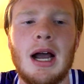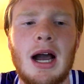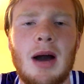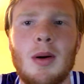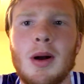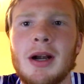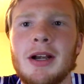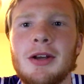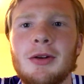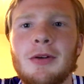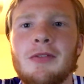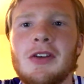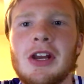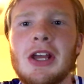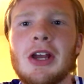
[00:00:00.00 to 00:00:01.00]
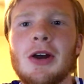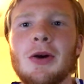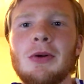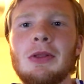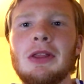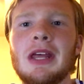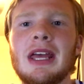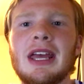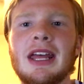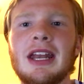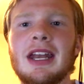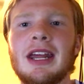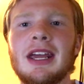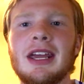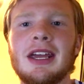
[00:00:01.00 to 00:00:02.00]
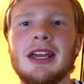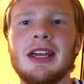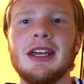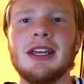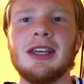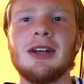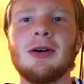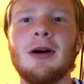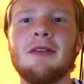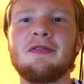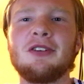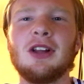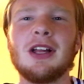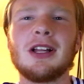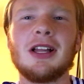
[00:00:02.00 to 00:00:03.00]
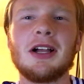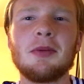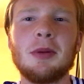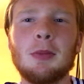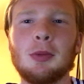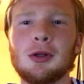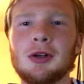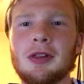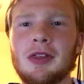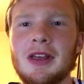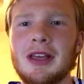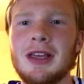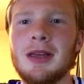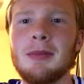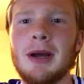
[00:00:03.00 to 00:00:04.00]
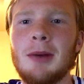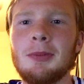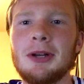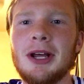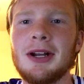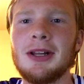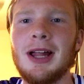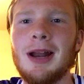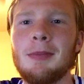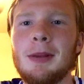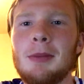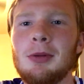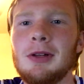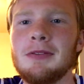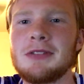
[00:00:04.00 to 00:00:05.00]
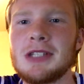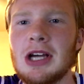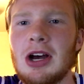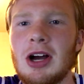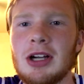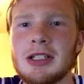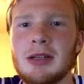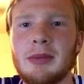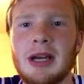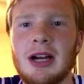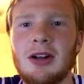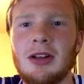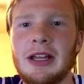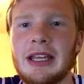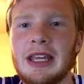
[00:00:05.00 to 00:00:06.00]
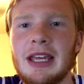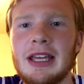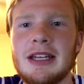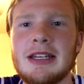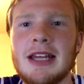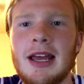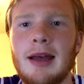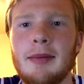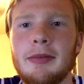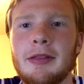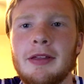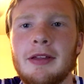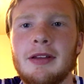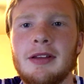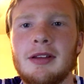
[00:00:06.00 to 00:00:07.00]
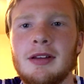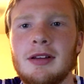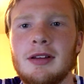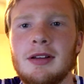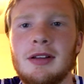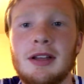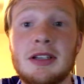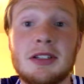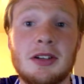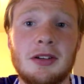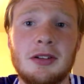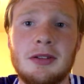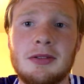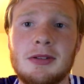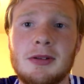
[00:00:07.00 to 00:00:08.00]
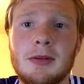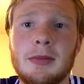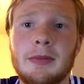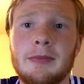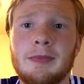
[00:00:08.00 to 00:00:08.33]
I wanted to do a video that, you know, I feel like a lot of people are thinking about, but not a lot of people have talked about, like, in depth, at least on YouTube.